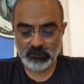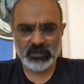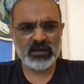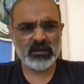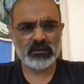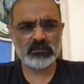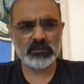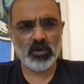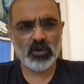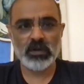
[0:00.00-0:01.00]
they are
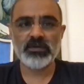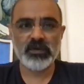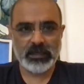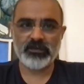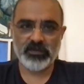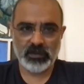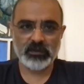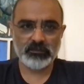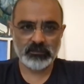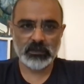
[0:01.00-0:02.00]
contradictory
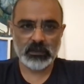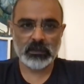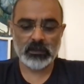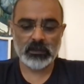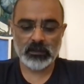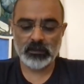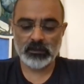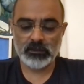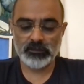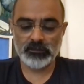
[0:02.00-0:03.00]
uh,
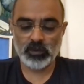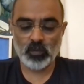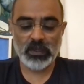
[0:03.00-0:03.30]
you know,